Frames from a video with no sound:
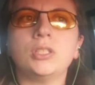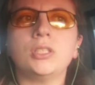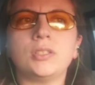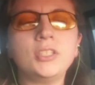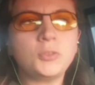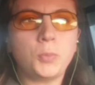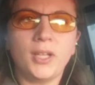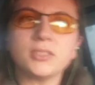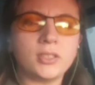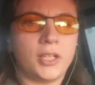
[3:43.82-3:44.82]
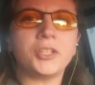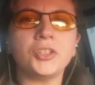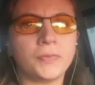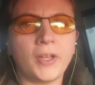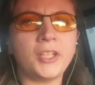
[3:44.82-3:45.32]
This wasn't a
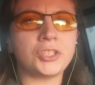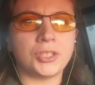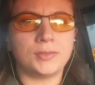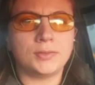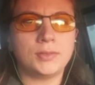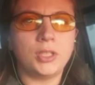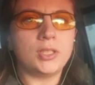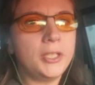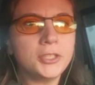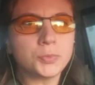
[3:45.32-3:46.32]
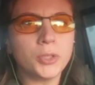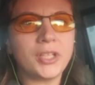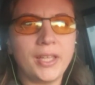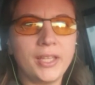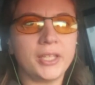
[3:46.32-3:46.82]
confession. These were
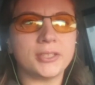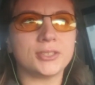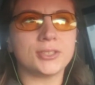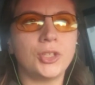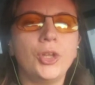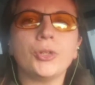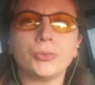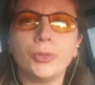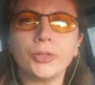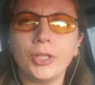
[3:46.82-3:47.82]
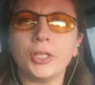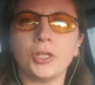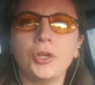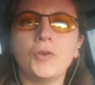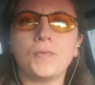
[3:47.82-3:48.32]
kids
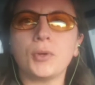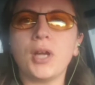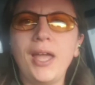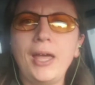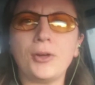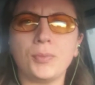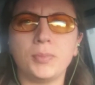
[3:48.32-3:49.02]
looking for help.